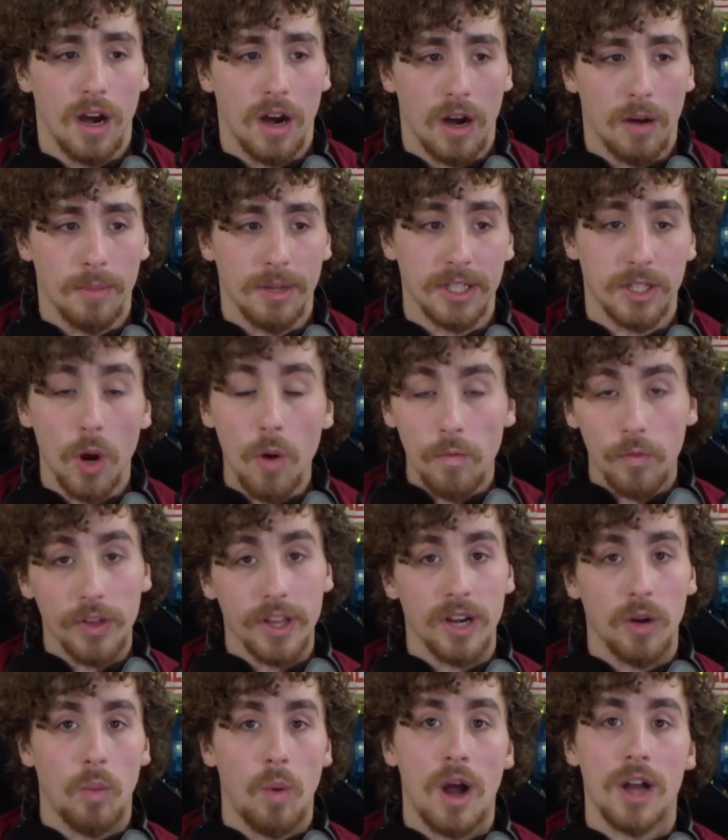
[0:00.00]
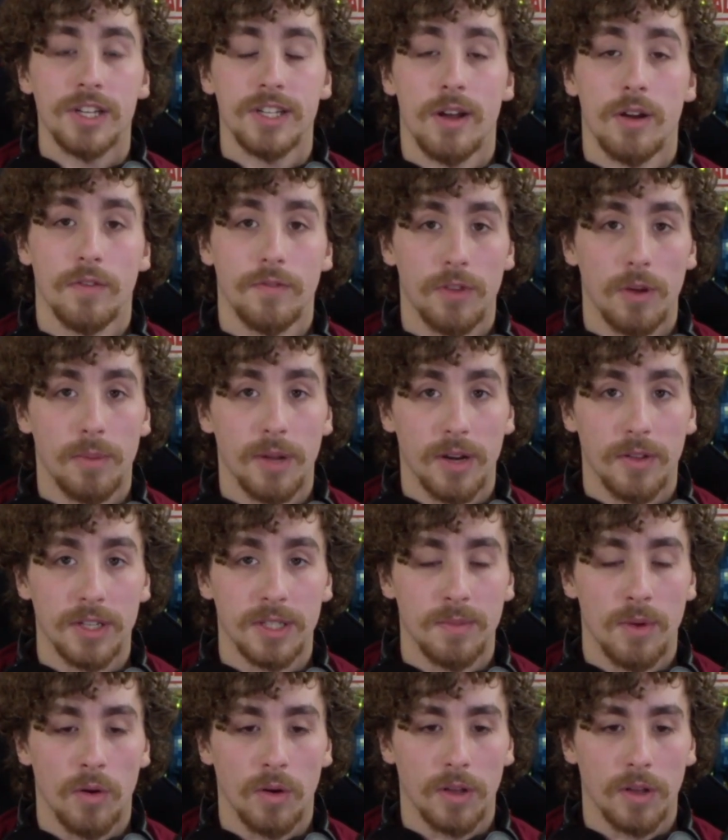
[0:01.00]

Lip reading: is hopefully going to wash out a bit of the smoke.